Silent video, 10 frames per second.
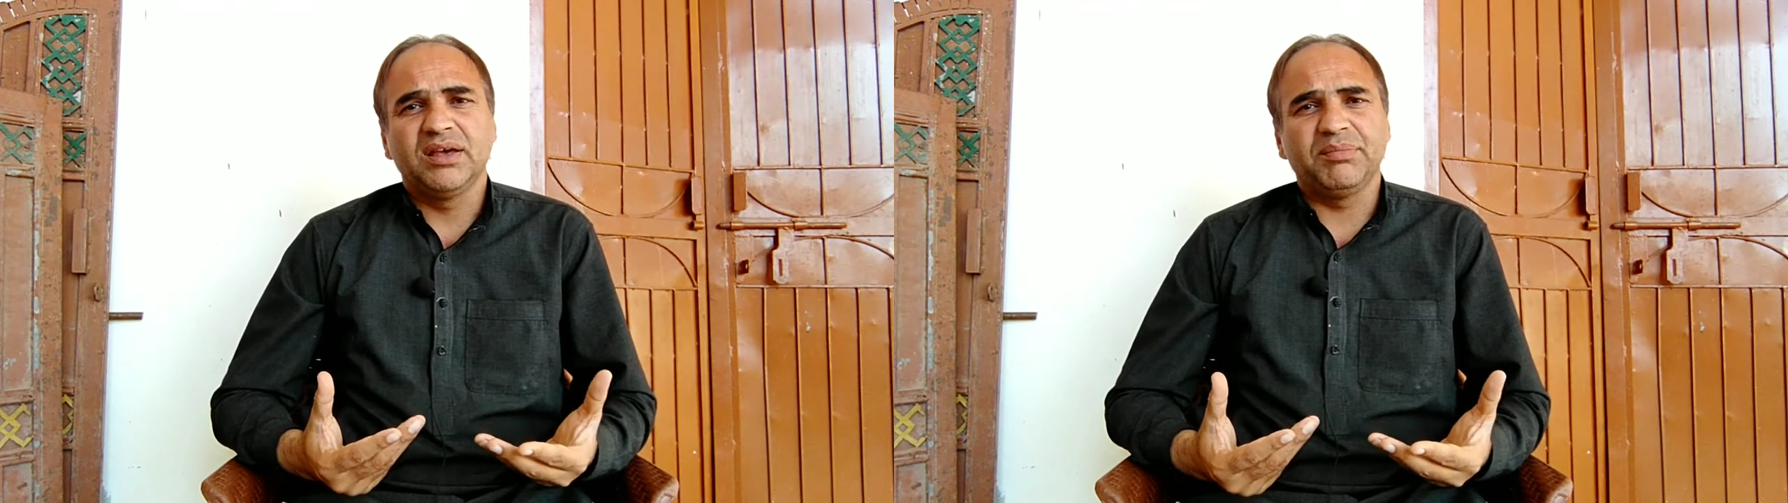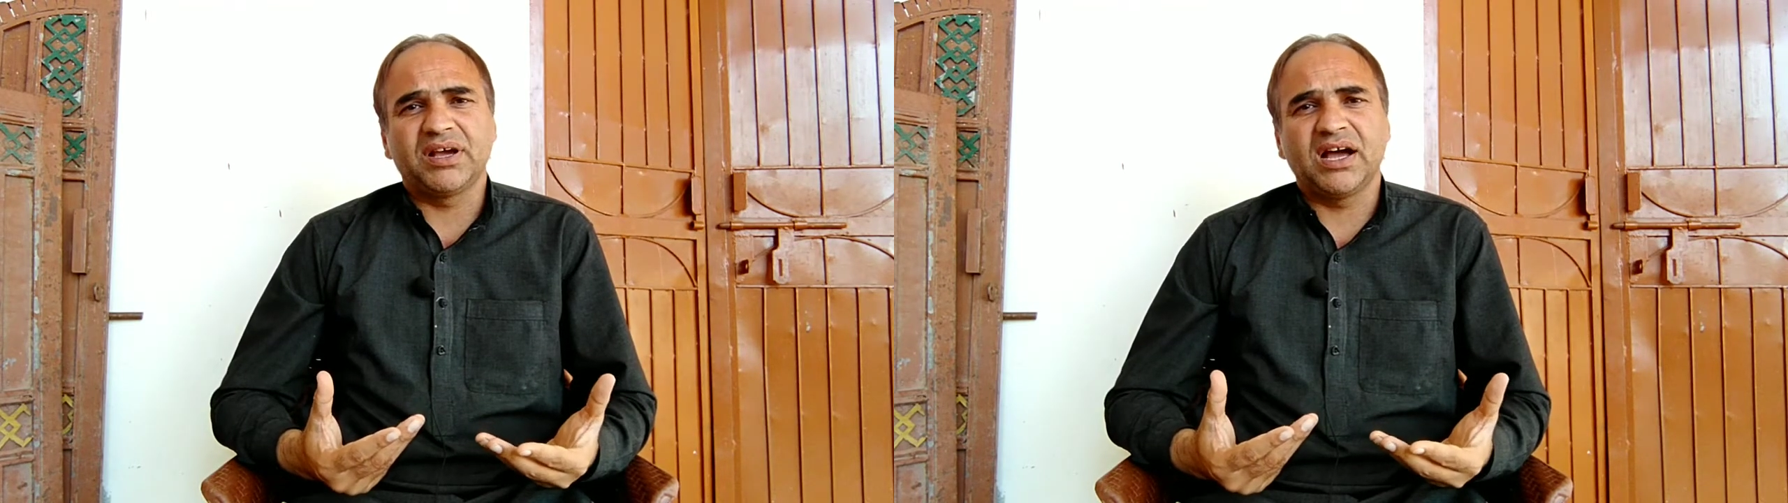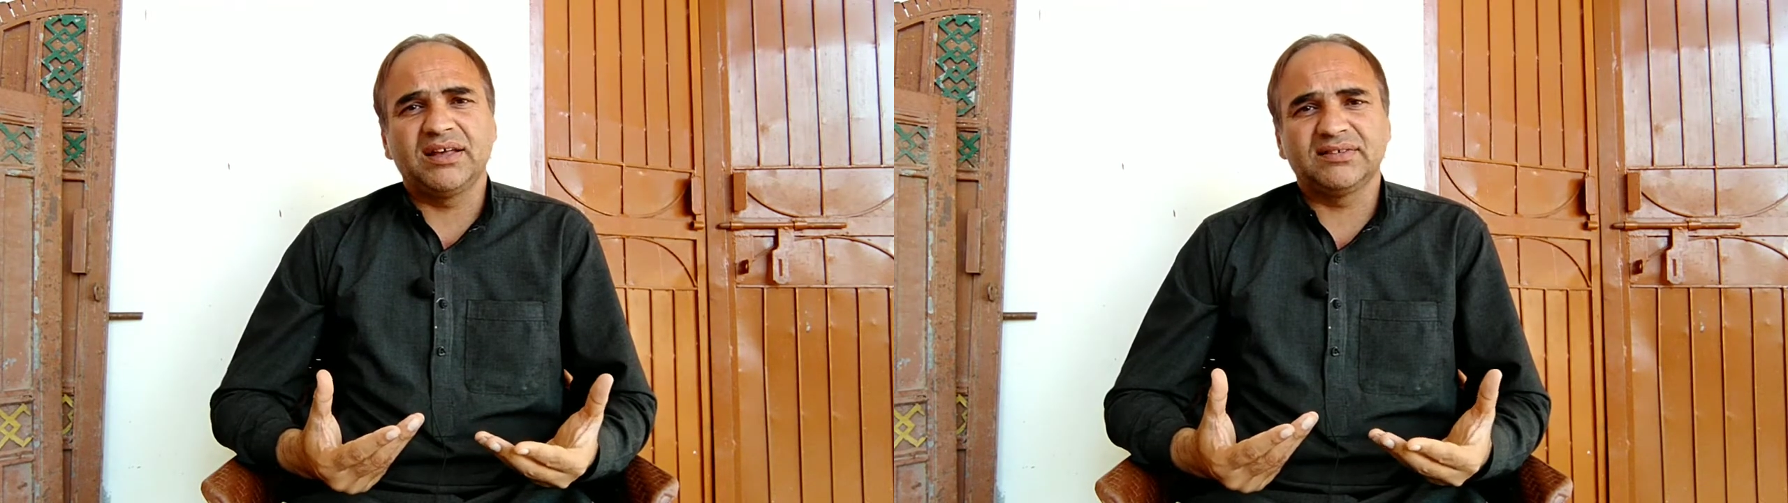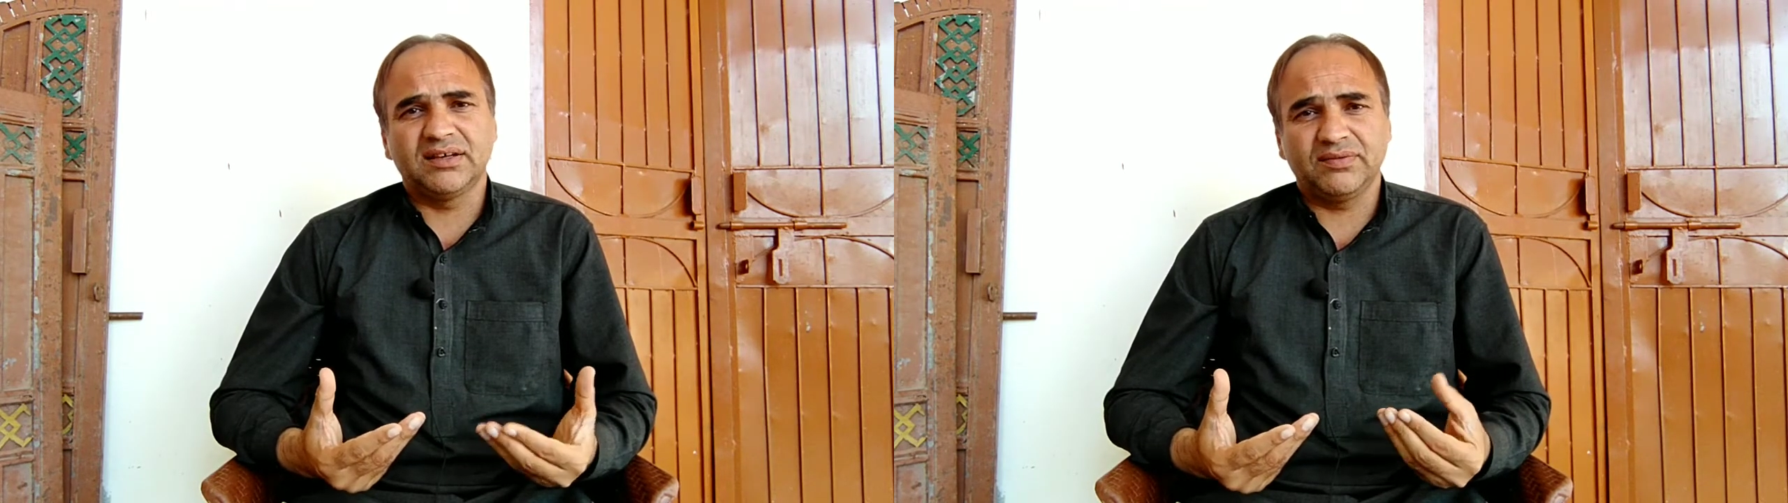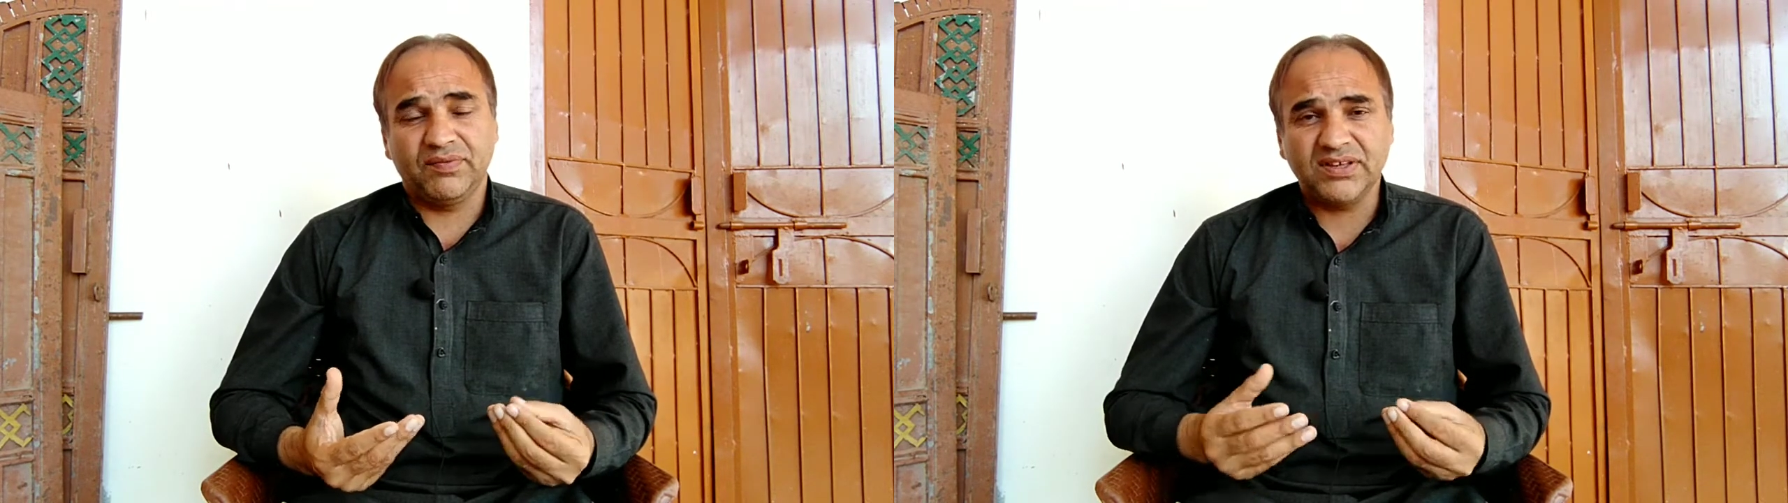because
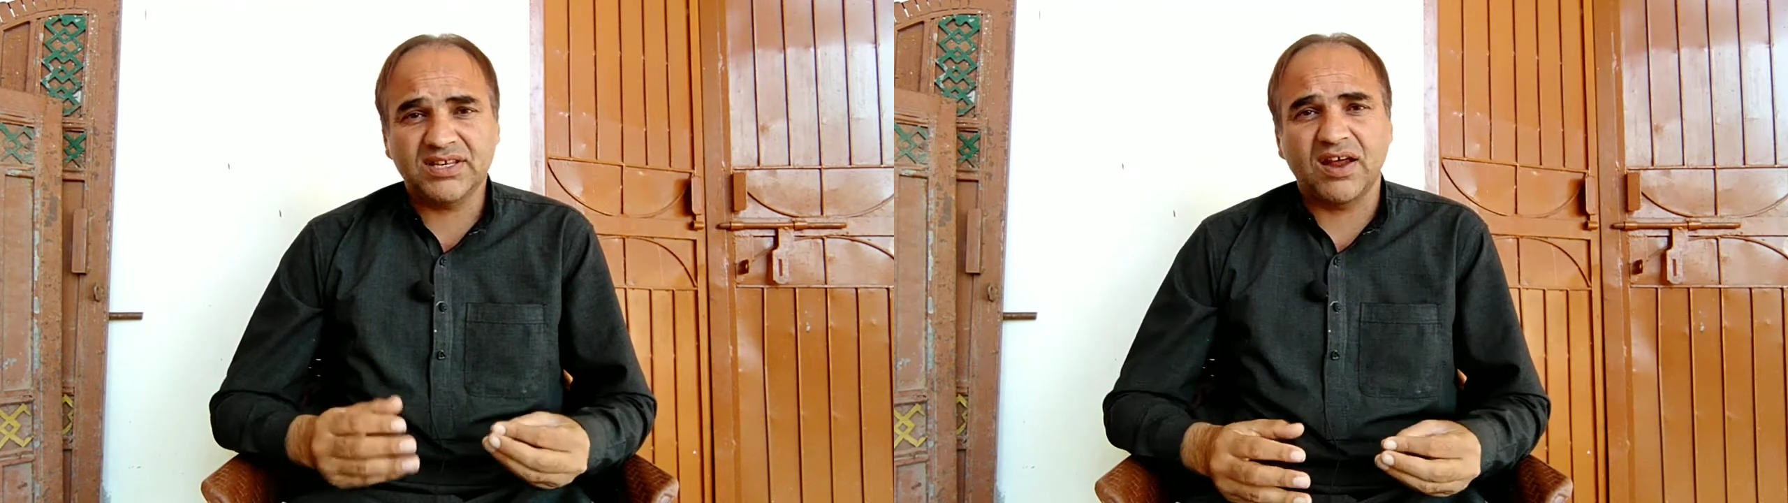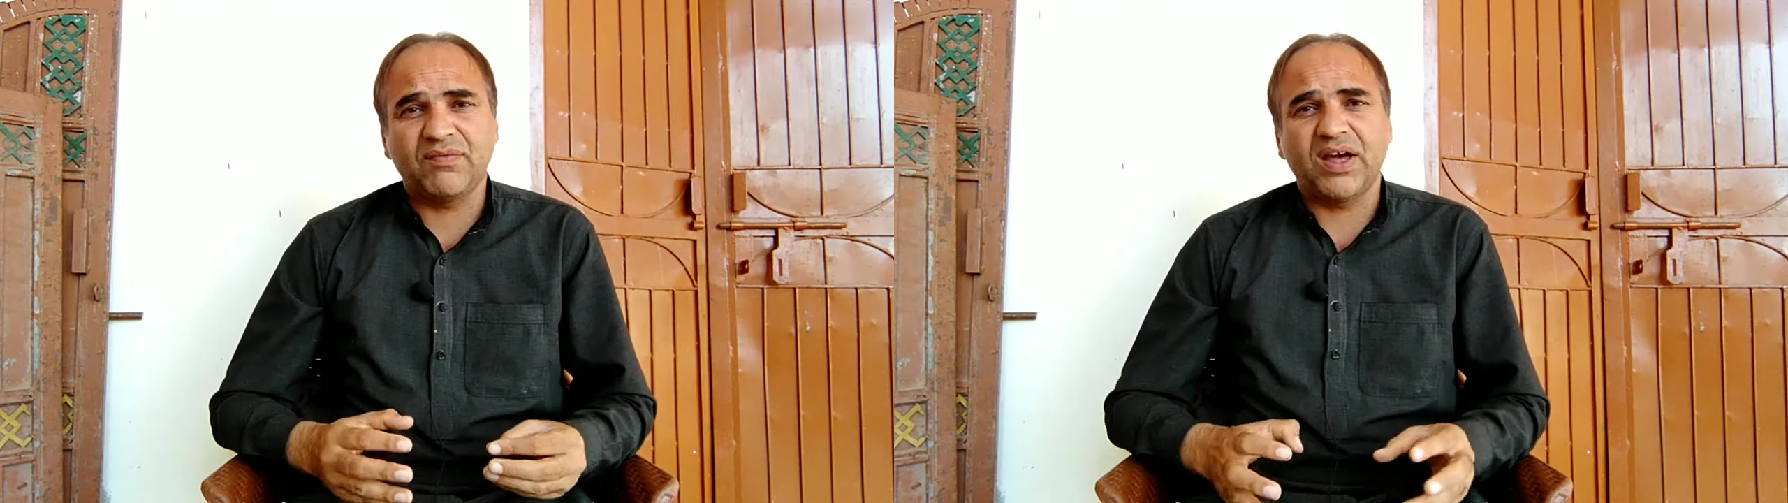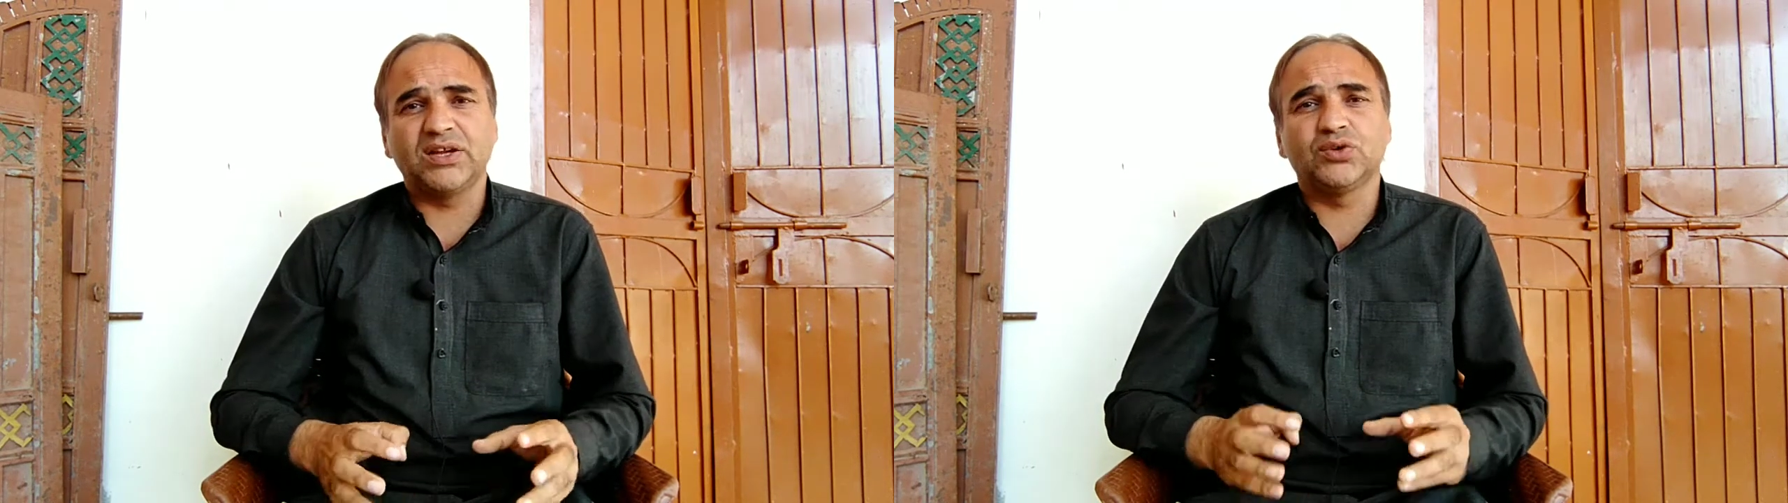first of all,